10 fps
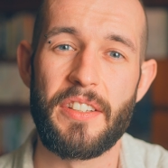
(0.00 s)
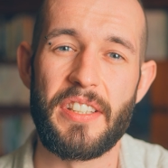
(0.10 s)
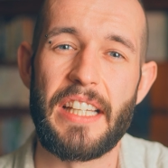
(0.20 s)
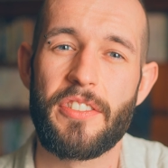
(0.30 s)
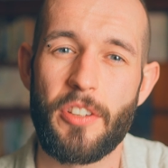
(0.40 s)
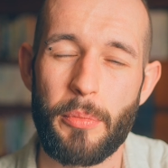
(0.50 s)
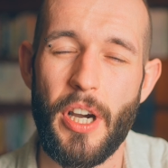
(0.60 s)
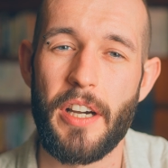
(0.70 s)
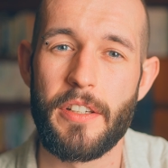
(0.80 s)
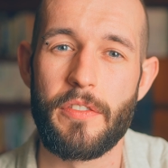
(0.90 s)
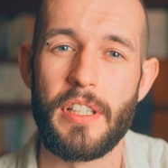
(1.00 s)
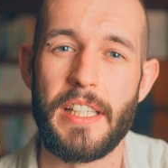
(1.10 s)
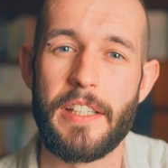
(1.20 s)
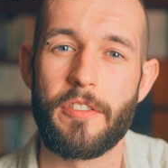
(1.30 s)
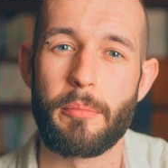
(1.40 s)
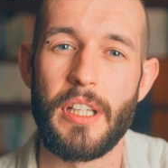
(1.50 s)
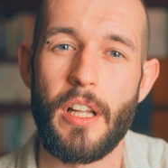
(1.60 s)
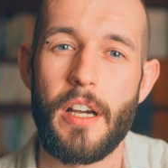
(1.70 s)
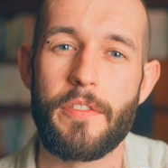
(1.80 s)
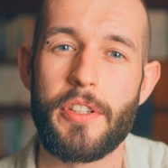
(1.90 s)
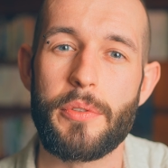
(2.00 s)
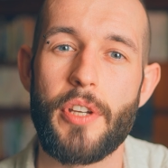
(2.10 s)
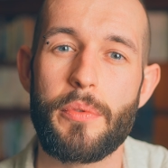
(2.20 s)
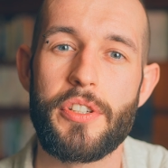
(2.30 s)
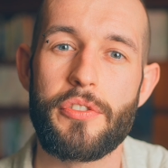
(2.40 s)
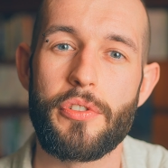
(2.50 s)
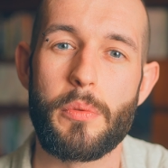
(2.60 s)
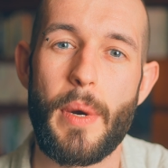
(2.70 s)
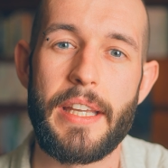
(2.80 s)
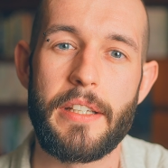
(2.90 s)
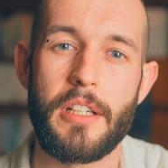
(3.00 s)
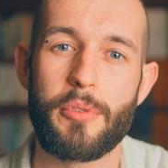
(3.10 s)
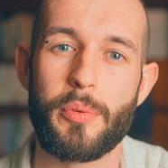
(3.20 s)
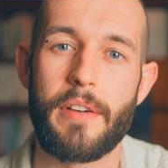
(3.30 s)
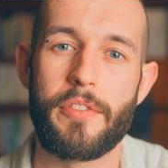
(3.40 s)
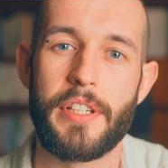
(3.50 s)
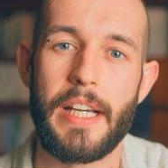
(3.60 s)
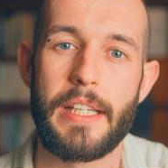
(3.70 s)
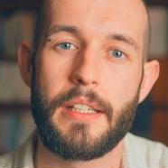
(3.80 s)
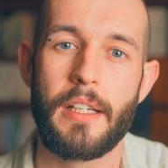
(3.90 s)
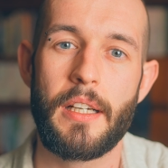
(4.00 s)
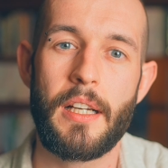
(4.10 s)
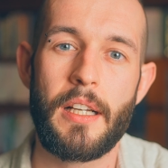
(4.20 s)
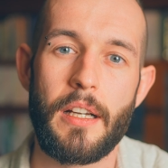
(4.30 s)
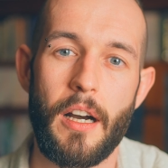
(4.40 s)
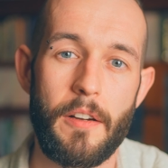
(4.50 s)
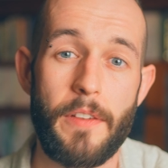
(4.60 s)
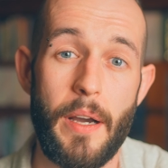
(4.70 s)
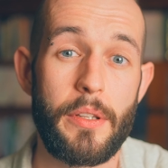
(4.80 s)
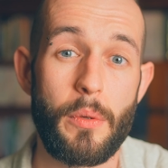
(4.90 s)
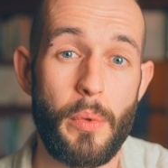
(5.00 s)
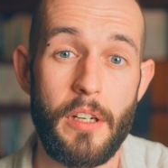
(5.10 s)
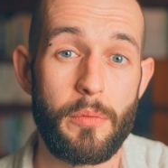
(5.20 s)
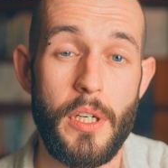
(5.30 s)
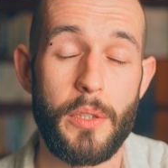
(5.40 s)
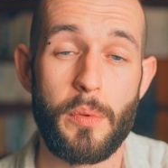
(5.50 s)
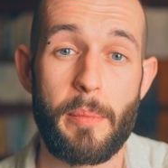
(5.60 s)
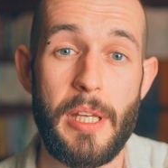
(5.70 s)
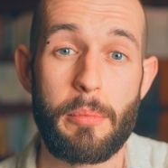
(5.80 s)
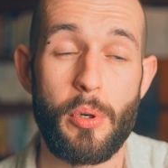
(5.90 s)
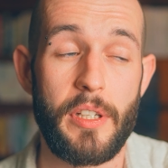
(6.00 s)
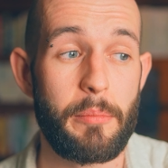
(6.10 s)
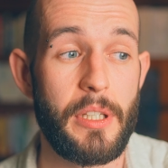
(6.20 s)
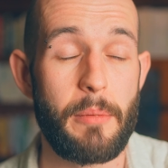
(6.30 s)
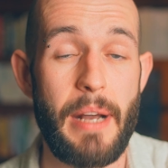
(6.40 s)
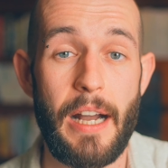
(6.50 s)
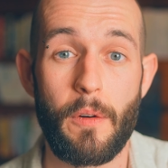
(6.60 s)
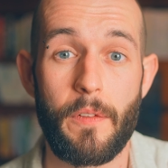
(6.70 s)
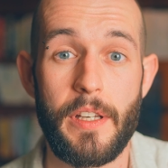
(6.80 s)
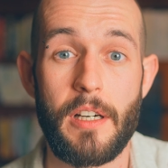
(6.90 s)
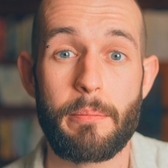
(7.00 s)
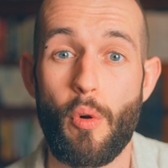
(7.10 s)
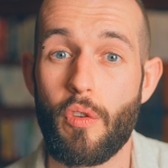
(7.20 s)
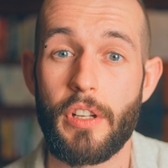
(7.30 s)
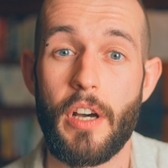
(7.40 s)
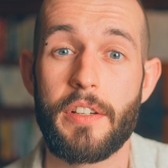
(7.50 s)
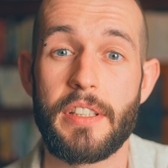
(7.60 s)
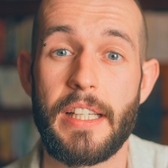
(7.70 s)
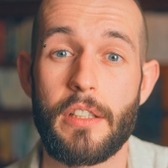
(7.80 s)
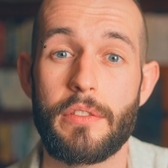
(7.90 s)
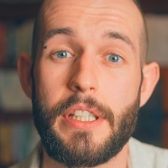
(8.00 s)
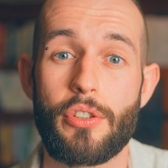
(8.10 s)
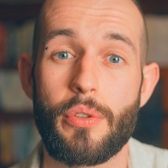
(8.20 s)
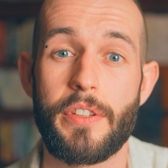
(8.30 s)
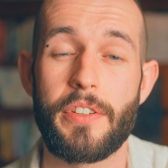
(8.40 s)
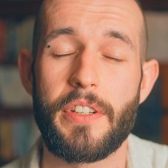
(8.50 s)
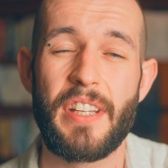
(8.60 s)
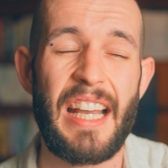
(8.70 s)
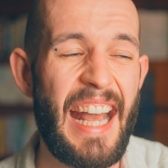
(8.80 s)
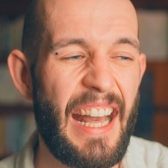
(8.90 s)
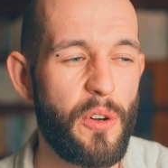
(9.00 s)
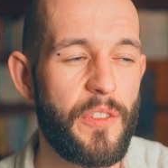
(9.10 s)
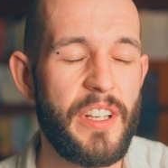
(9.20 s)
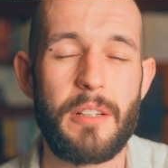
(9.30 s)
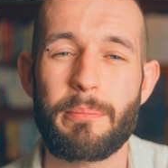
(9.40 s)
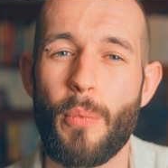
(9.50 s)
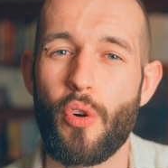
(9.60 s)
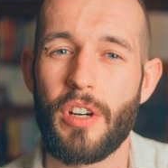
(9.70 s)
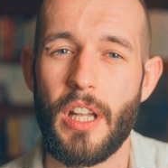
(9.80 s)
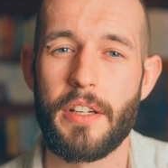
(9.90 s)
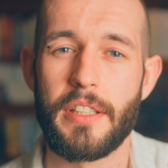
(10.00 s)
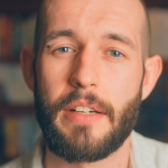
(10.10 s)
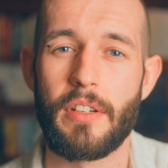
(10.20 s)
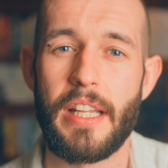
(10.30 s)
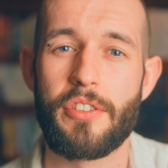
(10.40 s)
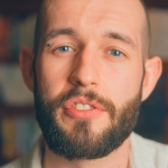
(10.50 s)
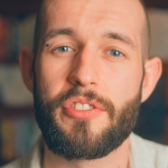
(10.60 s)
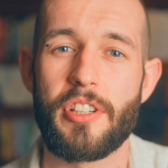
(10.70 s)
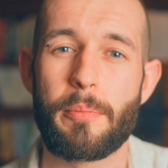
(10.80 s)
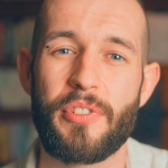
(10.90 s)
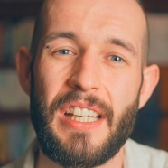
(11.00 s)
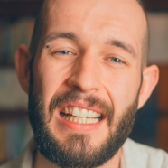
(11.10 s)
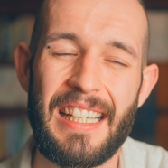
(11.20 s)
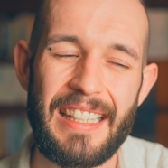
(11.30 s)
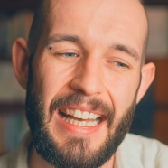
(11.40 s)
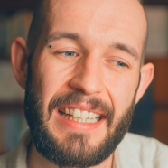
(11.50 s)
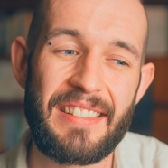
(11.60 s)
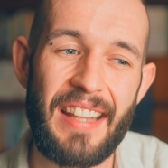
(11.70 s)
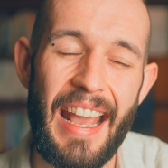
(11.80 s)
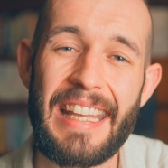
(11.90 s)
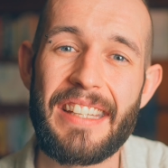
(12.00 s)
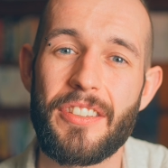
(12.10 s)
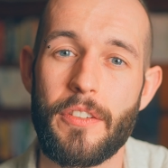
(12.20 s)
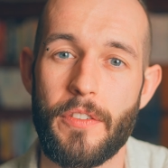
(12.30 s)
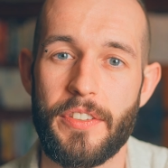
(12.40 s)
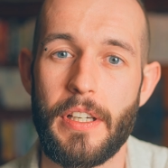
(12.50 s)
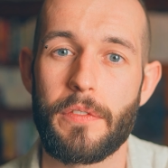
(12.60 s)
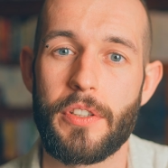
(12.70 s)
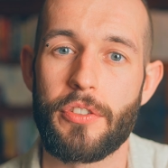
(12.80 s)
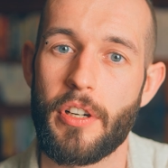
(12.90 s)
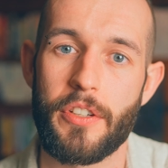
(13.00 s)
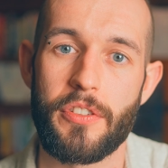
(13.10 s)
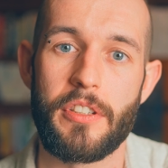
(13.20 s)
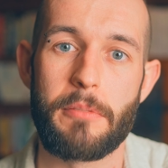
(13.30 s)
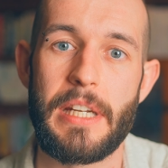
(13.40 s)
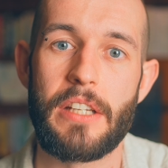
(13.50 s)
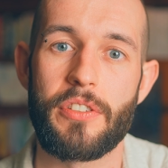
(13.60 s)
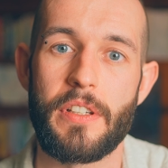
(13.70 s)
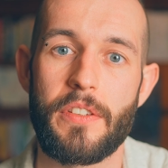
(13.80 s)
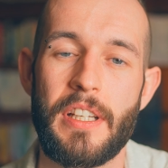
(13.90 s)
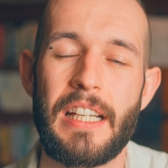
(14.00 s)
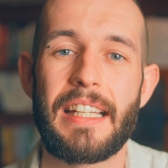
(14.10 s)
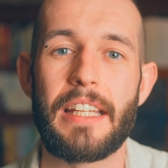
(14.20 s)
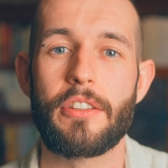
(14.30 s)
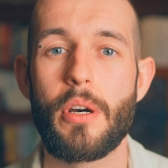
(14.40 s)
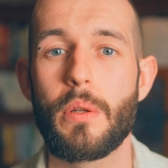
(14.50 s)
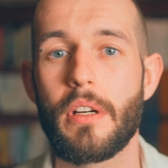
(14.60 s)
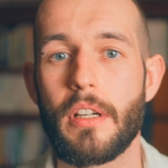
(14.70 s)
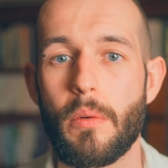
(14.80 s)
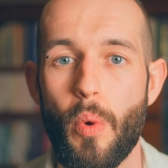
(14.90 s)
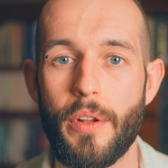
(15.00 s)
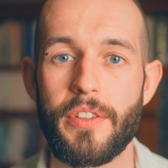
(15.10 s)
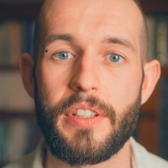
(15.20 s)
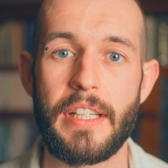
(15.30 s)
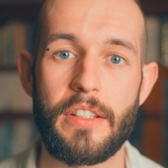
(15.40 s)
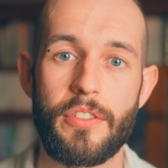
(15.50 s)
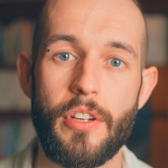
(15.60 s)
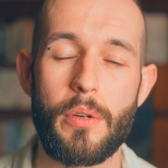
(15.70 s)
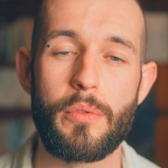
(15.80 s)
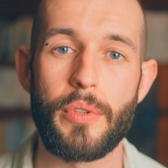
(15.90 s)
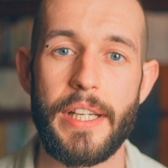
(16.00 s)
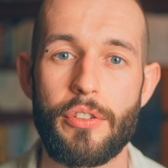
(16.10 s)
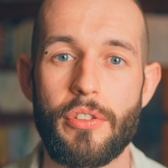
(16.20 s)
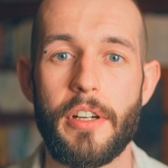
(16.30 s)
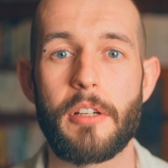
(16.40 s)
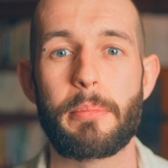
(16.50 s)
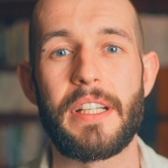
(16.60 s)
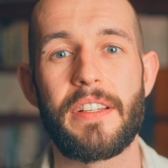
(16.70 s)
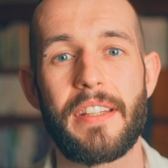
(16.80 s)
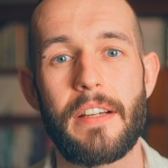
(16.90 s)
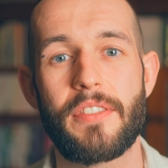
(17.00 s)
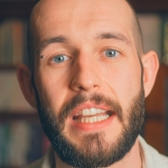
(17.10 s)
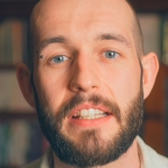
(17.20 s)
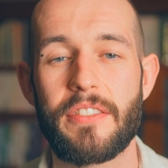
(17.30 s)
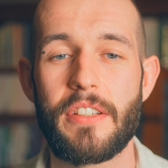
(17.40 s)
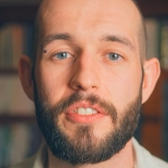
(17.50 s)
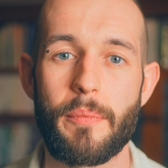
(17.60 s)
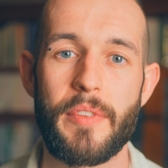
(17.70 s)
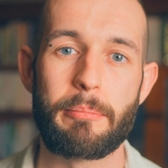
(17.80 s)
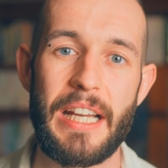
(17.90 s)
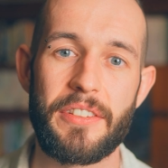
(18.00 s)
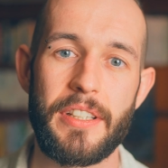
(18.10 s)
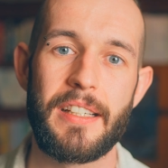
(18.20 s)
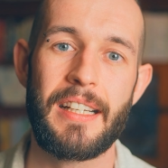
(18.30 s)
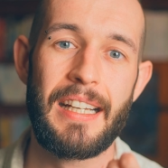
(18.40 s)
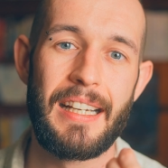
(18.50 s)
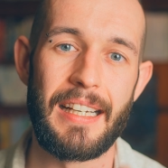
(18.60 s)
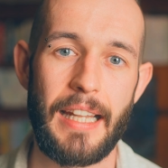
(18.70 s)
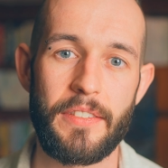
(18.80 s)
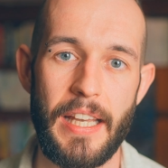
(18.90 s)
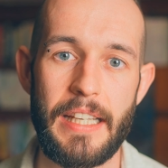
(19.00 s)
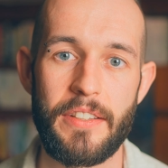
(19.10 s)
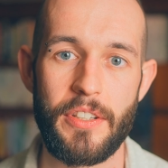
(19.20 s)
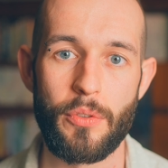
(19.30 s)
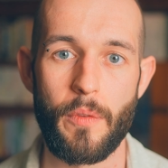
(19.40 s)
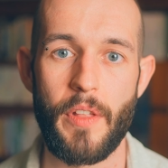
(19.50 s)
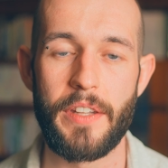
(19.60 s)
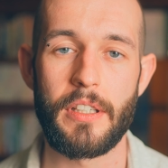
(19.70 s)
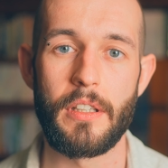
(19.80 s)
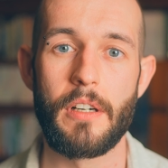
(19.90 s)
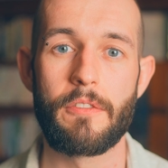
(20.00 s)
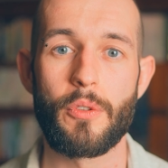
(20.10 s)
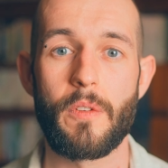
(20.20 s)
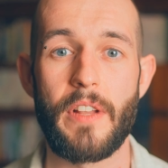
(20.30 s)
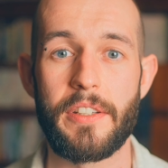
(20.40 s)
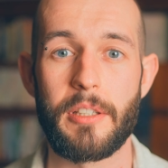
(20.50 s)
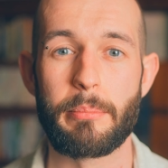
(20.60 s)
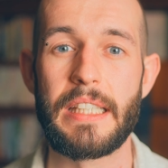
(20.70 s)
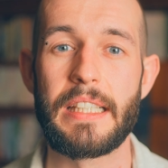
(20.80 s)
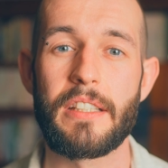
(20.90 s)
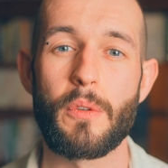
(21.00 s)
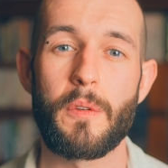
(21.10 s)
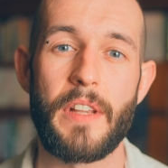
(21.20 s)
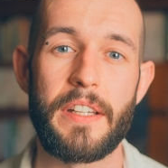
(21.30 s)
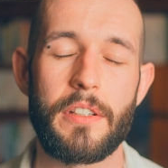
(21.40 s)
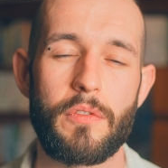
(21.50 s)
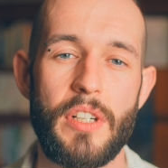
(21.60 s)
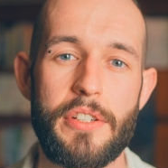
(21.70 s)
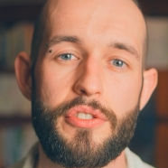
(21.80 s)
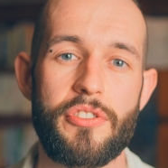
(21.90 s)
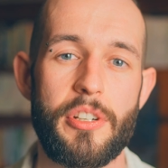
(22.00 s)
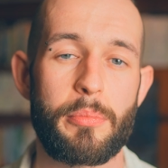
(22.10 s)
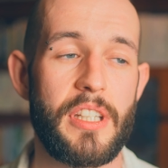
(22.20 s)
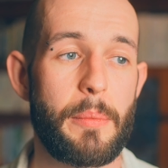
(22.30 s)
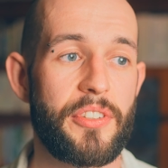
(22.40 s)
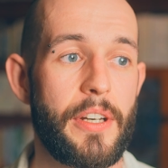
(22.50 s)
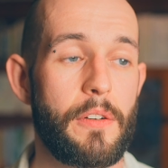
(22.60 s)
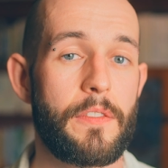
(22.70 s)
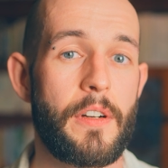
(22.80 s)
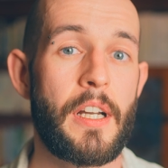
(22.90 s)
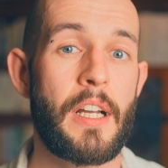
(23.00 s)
to get some kind of relief from a life that you don't enjoy waking up to every day. I've found that when I've worked with people and they've become healthier and more aligned in their career choices, healthier and more aligned in their relationships, their taste for self-destruction diminishes. They no longer want to get stoned or get drunk because they have tasted something better, and that taste is authentic love and authentic being and authentic relationship to themselves,